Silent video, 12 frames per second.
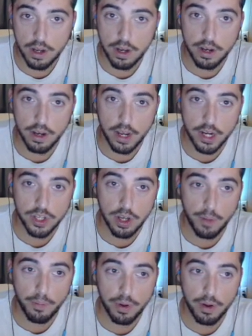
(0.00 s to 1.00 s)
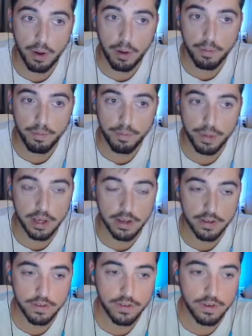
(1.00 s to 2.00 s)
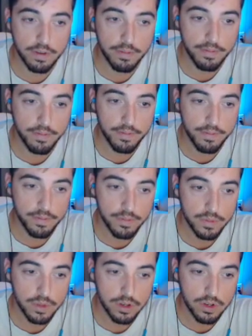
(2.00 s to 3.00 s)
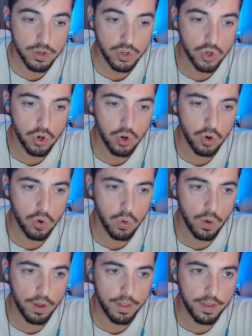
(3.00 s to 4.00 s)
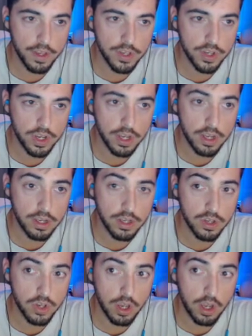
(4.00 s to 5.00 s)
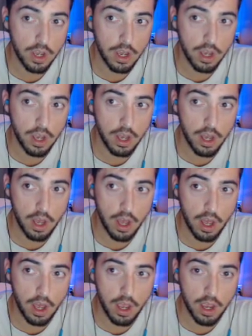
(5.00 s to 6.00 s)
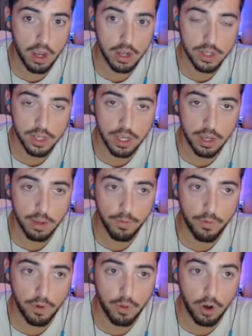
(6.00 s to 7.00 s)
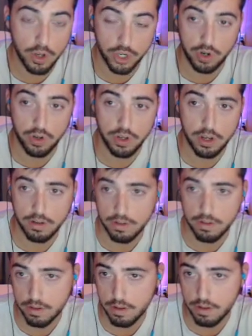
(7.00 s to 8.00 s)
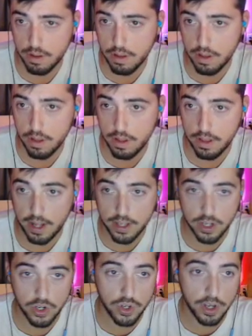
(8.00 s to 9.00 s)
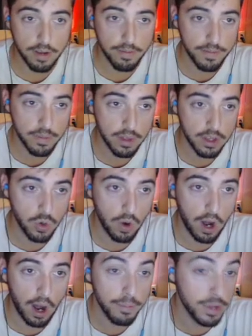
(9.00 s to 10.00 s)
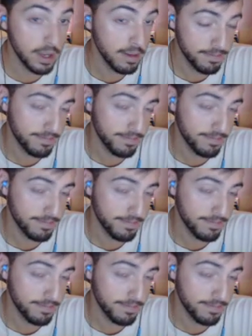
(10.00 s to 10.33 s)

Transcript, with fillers: Next up, Peace. So this is a team from Australia? That's interesting. So Apii.